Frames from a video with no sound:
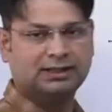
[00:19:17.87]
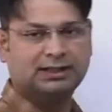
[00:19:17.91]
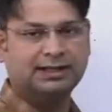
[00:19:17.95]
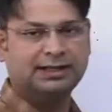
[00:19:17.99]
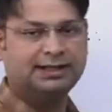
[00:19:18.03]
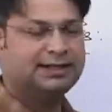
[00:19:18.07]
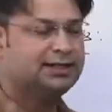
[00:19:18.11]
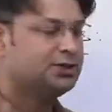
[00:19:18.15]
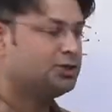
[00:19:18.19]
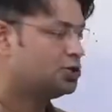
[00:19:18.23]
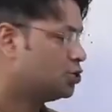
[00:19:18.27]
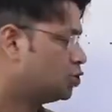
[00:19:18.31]

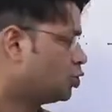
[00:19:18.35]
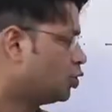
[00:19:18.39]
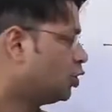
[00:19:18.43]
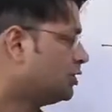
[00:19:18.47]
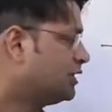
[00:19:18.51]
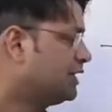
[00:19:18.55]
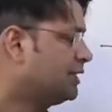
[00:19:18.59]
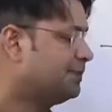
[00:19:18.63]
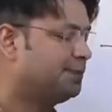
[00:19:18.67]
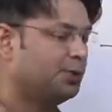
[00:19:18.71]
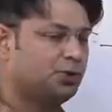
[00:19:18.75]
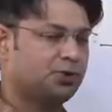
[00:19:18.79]
it is
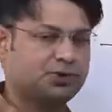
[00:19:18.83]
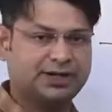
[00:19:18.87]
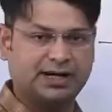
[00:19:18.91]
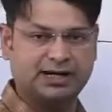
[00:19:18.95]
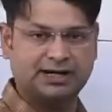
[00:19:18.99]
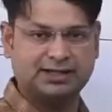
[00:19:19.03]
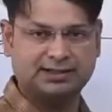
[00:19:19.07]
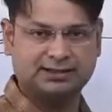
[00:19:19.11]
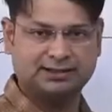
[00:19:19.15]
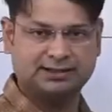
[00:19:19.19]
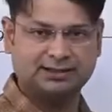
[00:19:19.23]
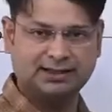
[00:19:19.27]

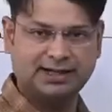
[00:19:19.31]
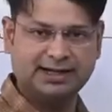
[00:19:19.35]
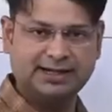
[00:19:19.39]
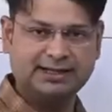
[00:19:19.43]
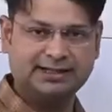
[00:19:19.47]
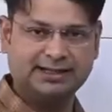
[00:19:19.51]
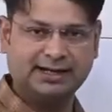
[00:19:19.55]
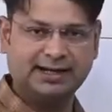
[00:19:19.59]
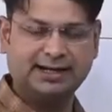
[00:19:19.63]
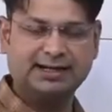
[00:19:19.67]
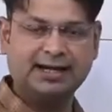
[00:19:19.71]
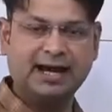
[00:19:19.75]
totipotent,
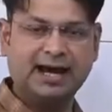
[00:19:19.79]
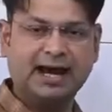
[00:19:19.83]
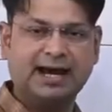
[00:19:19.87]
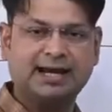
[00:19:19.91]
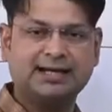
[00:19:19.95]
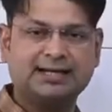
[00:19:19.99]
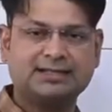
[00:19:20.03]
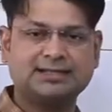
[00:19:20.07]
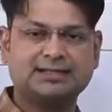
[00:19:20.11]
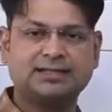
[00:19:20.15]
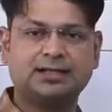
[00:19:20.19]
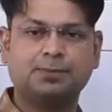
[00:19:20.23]
right, it
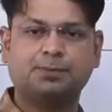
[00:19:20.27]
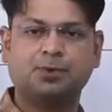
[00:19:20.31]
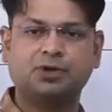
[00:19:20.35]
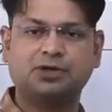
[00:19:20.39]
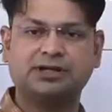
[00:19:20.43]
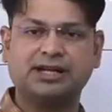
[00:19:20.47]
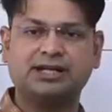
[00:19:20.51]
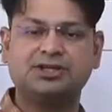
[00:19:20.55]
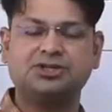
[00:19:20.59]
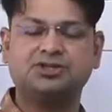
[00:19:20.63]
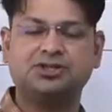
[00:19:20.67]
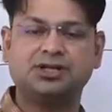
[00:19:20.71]
has the
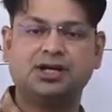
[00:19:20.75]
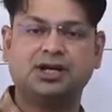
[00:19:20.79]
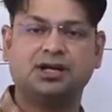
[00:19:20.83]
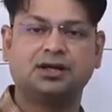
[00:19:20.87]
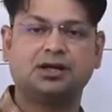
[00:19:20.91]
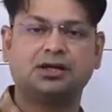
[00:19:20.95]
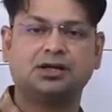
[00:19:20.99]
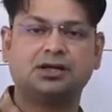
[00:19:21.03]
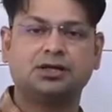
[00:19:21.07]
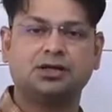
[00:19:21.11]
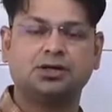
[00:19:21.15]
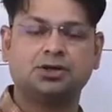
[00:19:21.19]

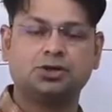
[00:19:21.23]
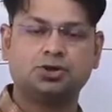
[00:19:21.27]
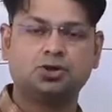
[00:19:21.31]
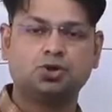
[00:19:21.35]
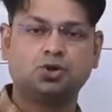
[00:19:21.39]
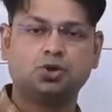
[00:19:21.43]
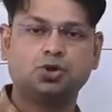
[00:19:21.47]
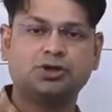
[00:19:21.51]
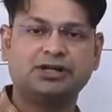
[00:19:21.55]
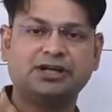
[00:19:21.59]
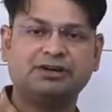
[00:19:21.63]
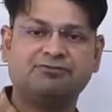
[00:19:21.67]
potential
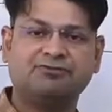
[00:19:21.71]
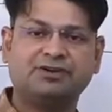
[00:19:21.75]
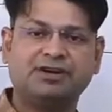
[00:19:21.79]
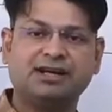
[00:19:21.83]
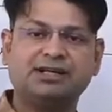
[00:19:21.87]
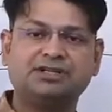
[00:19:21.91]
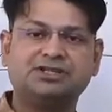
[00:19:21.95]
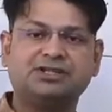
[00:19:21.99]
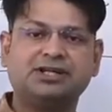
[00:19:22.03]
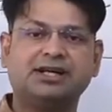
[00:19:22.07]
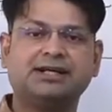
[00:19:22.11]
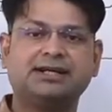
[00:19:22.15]
to
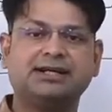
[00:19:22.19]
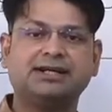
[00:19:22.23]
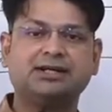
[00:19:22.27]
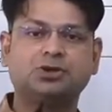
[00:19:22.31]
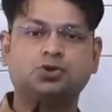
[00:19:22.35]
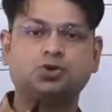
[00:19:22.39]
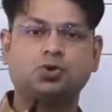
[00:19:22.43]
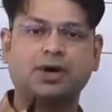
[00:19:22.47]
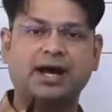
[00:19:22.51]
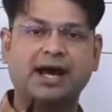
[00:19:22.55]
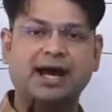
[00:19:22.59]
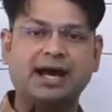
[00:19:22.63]
differentiate
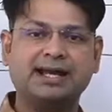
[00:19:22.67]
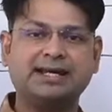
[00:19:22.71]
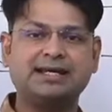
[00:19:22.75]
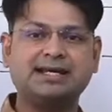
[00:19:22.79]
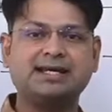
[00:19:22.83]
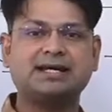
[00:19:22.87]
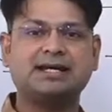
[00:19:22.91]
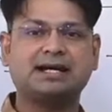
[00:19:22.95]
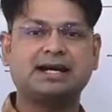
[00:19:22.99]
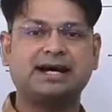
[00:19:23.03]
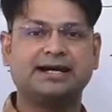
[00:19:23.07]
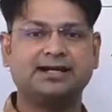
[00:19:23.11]
into
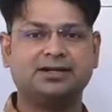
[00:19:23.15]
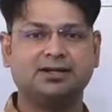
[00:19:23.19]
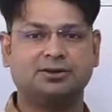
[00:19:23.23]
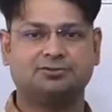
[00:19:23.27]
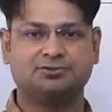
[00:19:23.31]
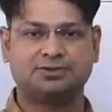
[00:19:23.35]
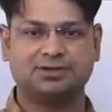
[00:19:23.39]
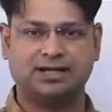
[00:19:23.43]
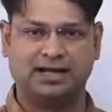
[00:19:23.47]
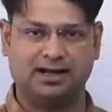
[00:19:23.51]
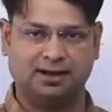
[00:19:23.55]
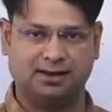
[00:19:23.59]
any kind
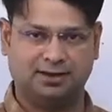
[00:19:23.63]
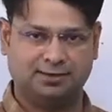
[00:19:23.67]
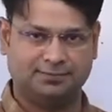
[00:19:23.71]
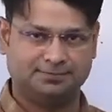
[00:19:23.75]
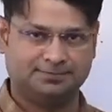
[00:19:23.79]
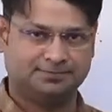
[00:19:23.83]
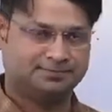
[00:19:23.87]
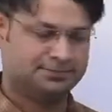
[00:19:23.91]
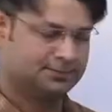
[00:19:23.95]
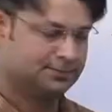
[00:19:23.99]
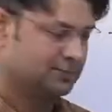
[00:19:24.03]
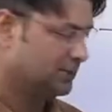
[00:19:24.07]
of cell.
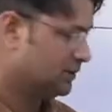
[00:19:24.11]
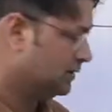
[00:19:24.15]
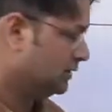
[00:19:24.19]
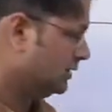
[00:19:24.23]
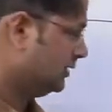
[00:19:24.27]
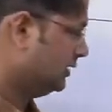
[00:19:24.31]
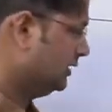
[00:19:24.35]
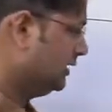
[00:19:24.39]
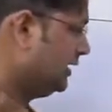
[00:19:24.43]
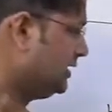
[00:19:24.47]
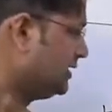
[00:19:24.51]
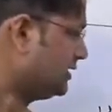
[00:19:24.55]

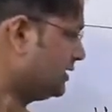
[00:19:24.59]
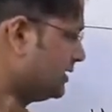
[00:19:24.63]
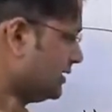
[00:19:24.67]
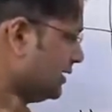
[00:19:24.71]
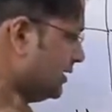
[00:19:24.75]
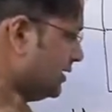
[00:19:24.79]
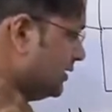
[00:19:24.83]
This